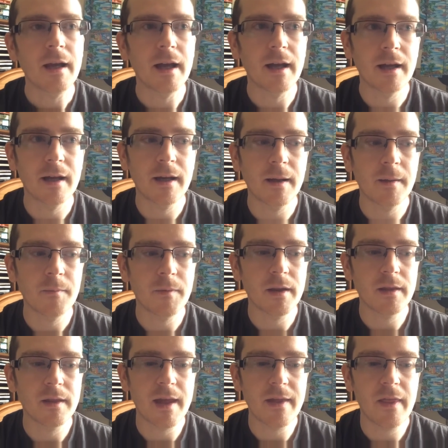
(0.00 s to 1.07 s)

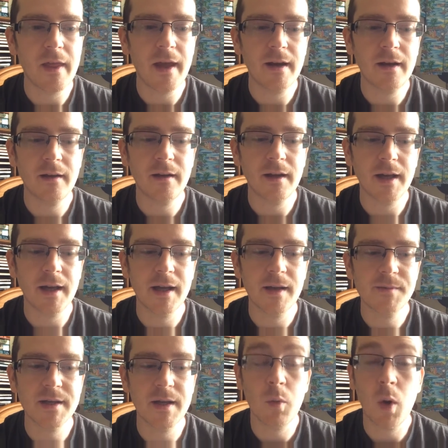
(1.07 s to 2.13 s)
They then
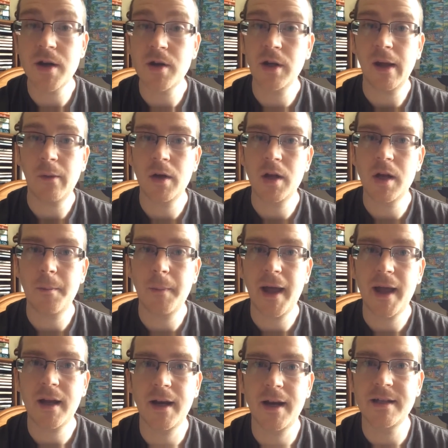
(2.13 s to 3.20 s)
said, why didn't you get one on your
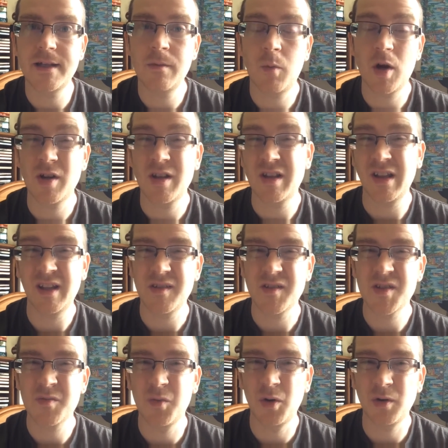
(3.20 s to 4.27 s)
back? And I didn't want a little
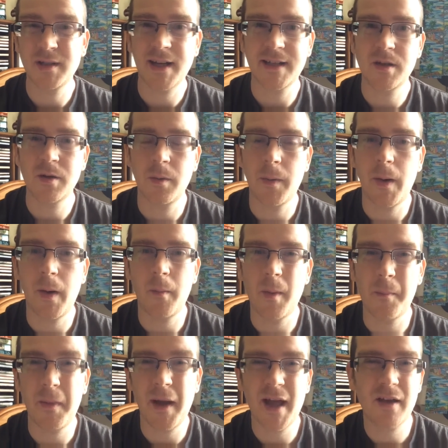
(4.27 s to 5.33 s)
small tattoo on my
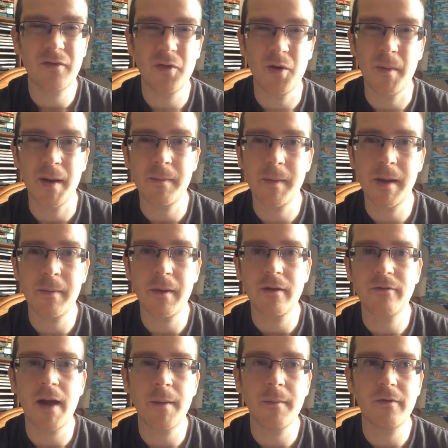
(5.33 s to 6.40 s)
back, thought it might be a bit
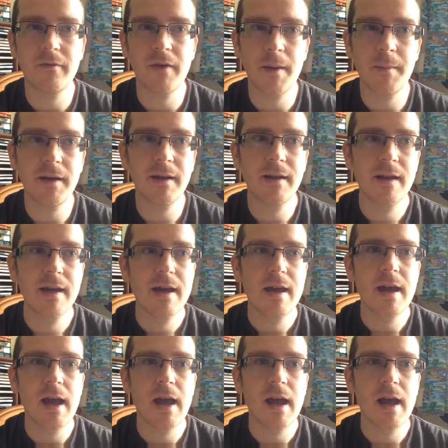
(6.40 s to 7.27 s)
effeminate.